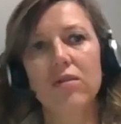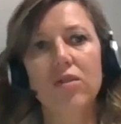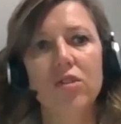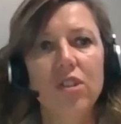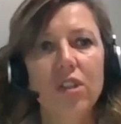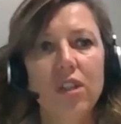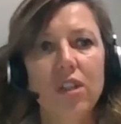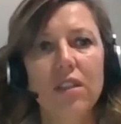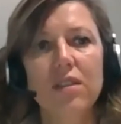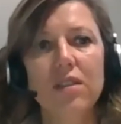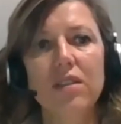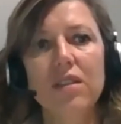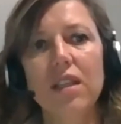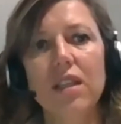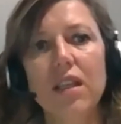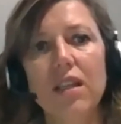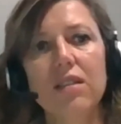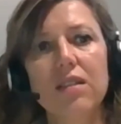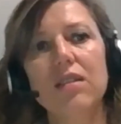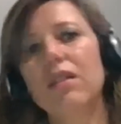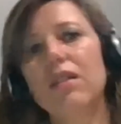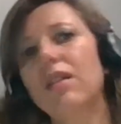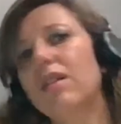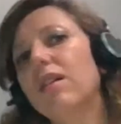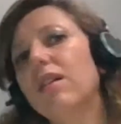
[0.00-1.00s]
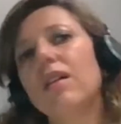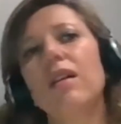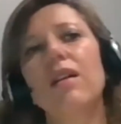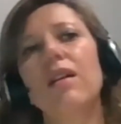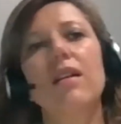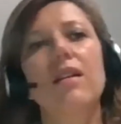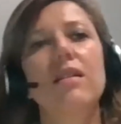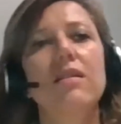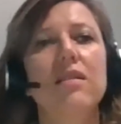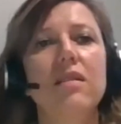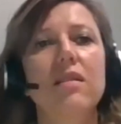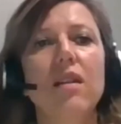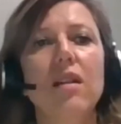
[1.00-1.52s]
CSR
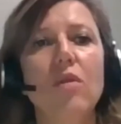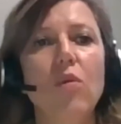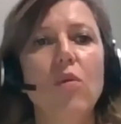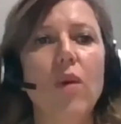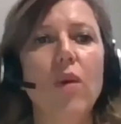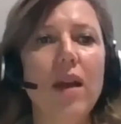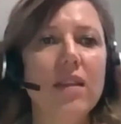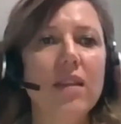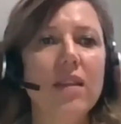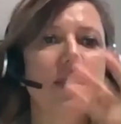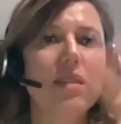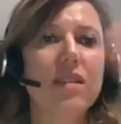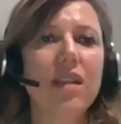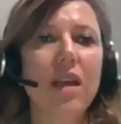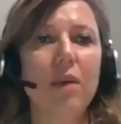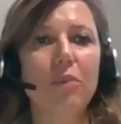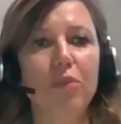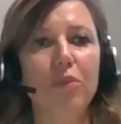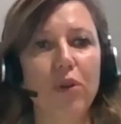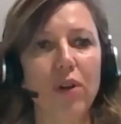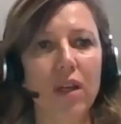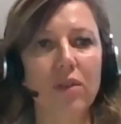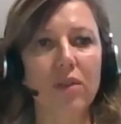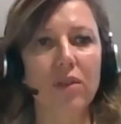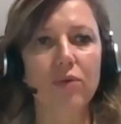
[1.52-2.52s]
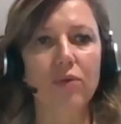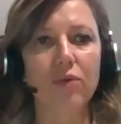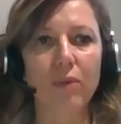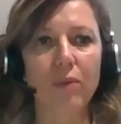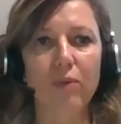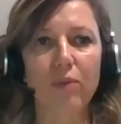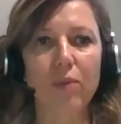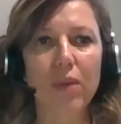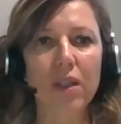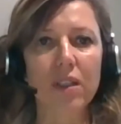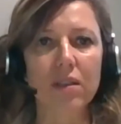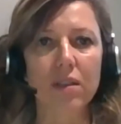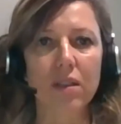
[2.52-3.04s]
is in a way separate
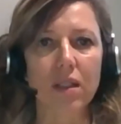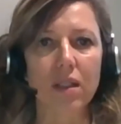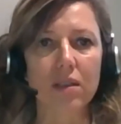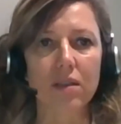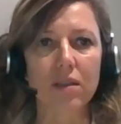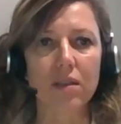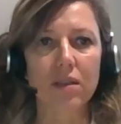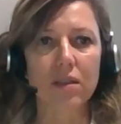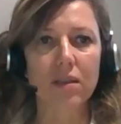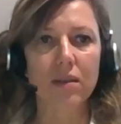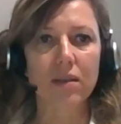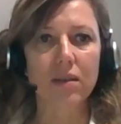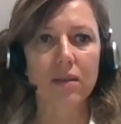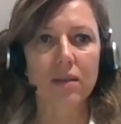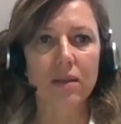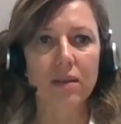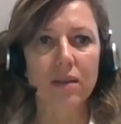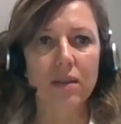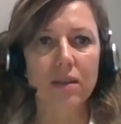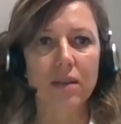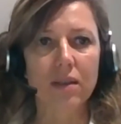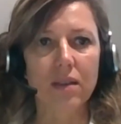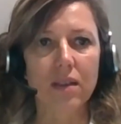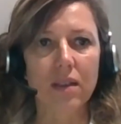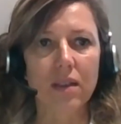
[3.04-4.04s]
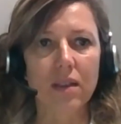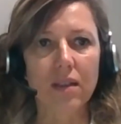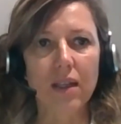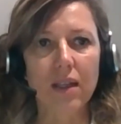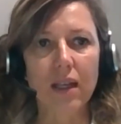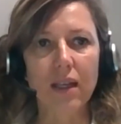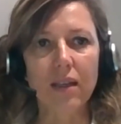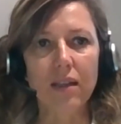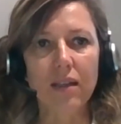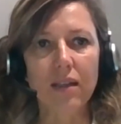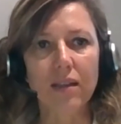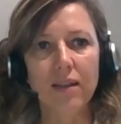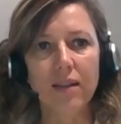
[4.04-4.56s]
from business,
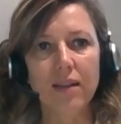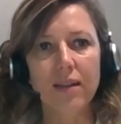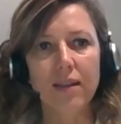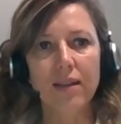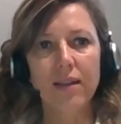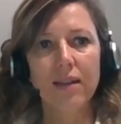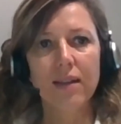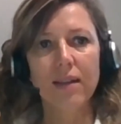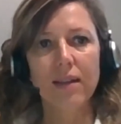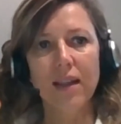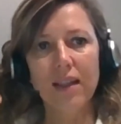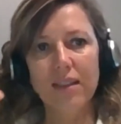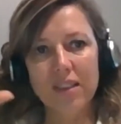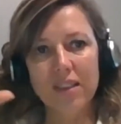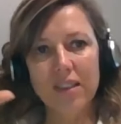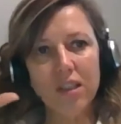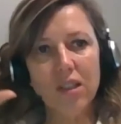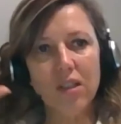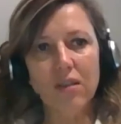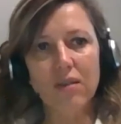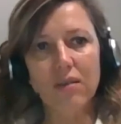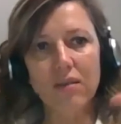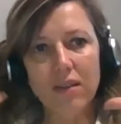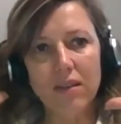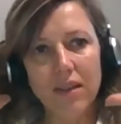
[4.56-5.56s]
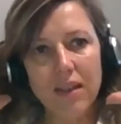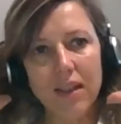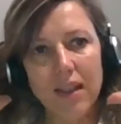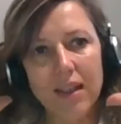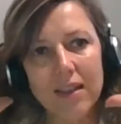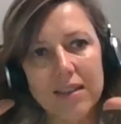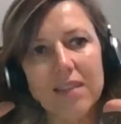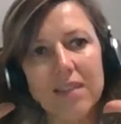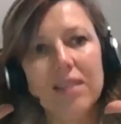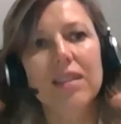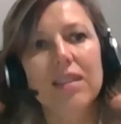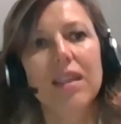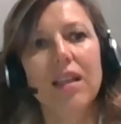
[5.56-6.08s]
okay? It's
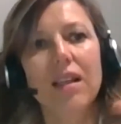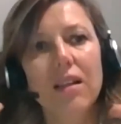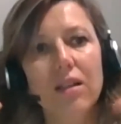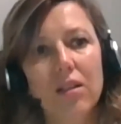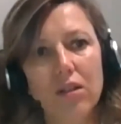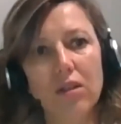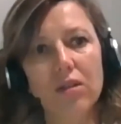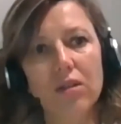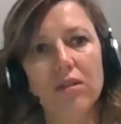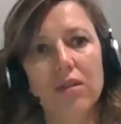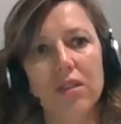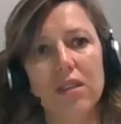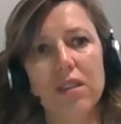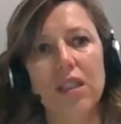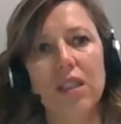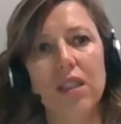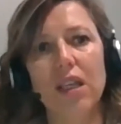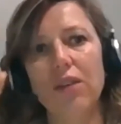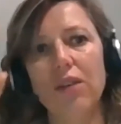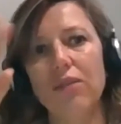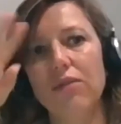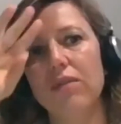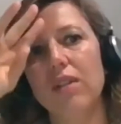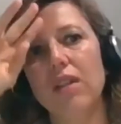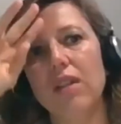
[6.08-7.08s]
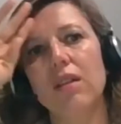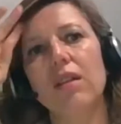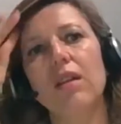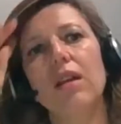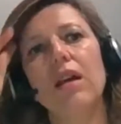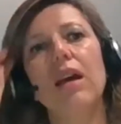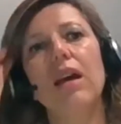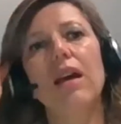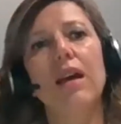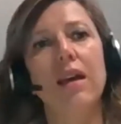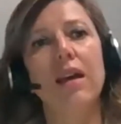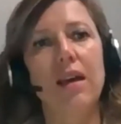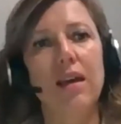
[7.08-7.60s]
still conceived
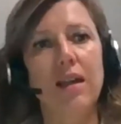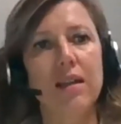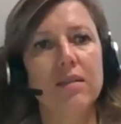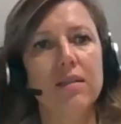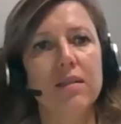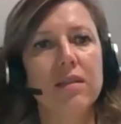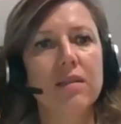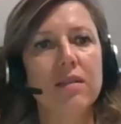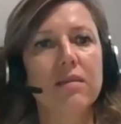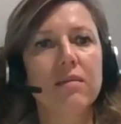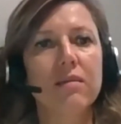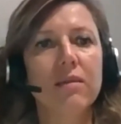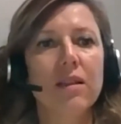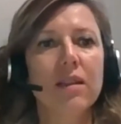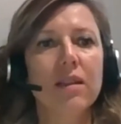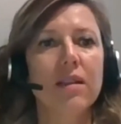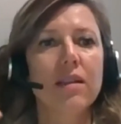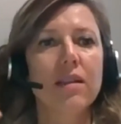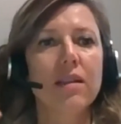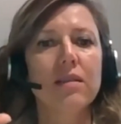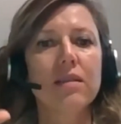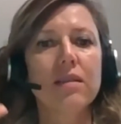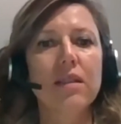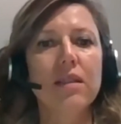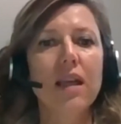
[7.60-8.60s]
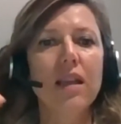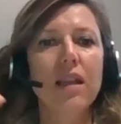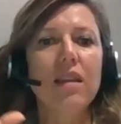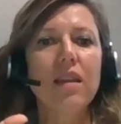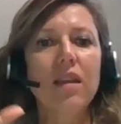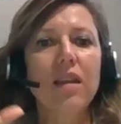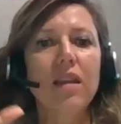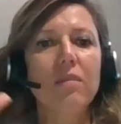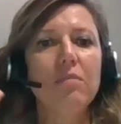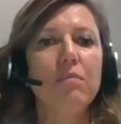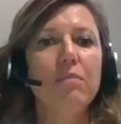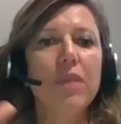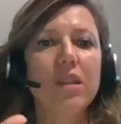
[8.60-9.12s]
as
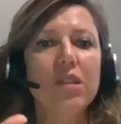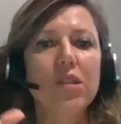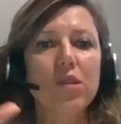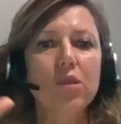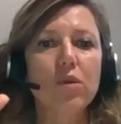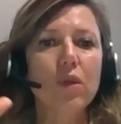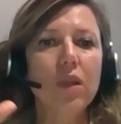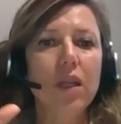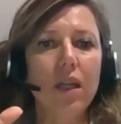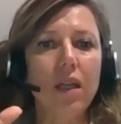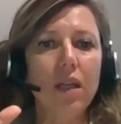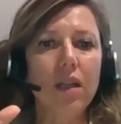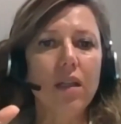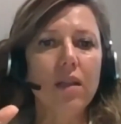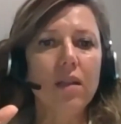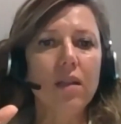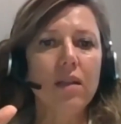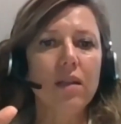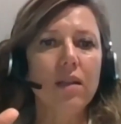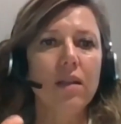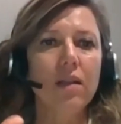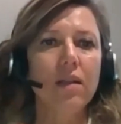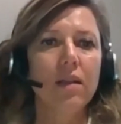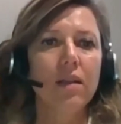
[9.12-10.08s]
something between